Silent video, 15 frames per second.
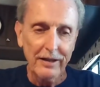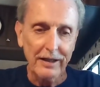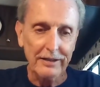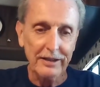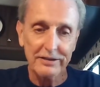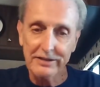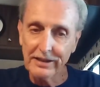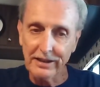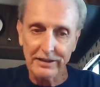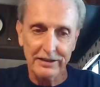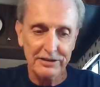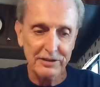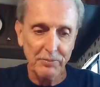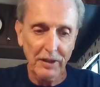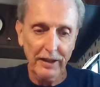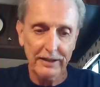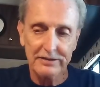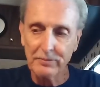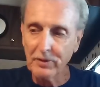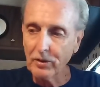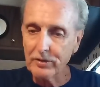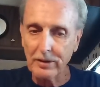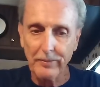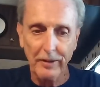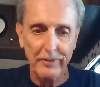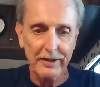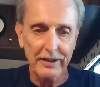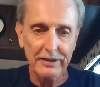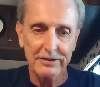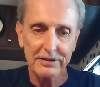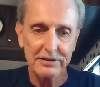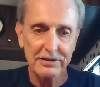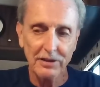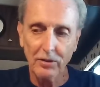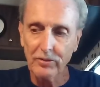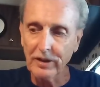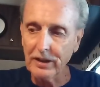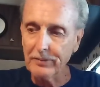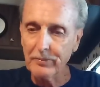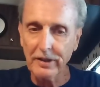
and this again, this applies to both of them. I mean, this is so neat.